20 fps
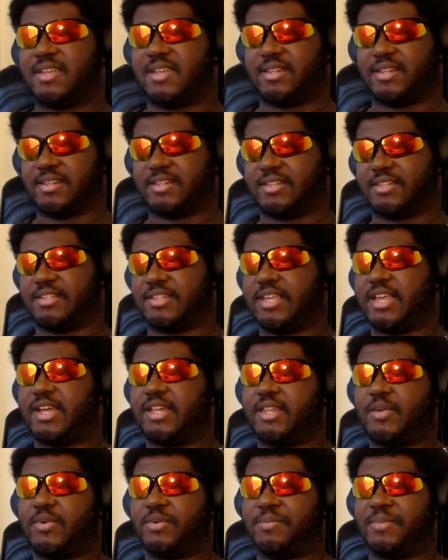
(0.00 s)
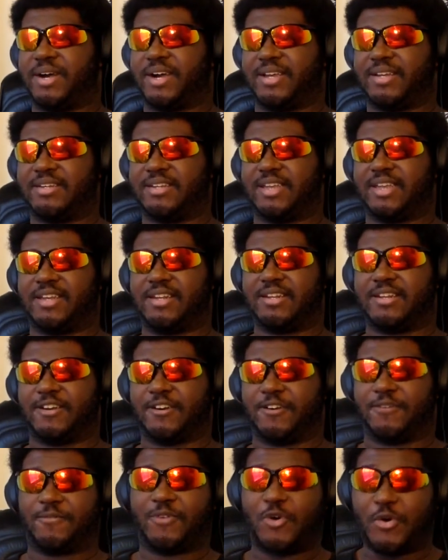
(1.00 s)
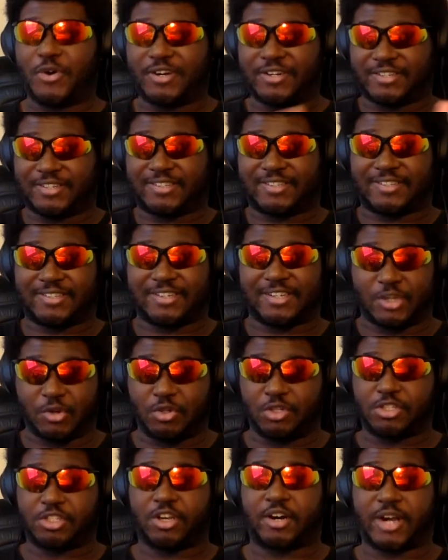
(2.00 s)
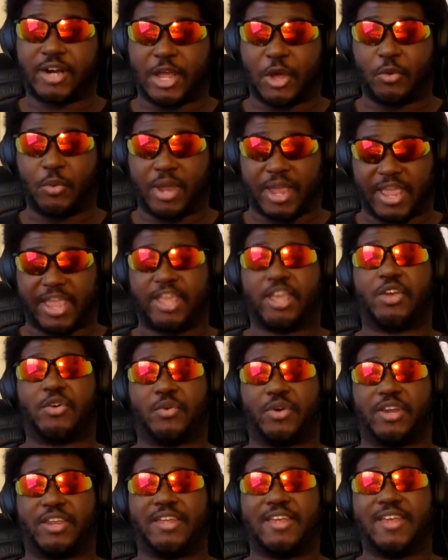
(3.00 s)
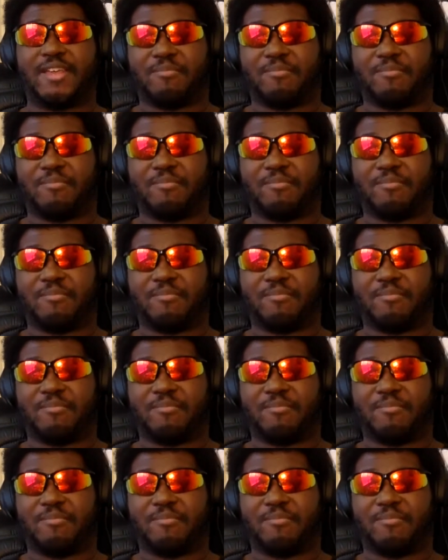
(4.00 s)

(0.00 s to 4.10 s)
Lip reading: And that's exactly what mine did. You know, of course, you will start out angry,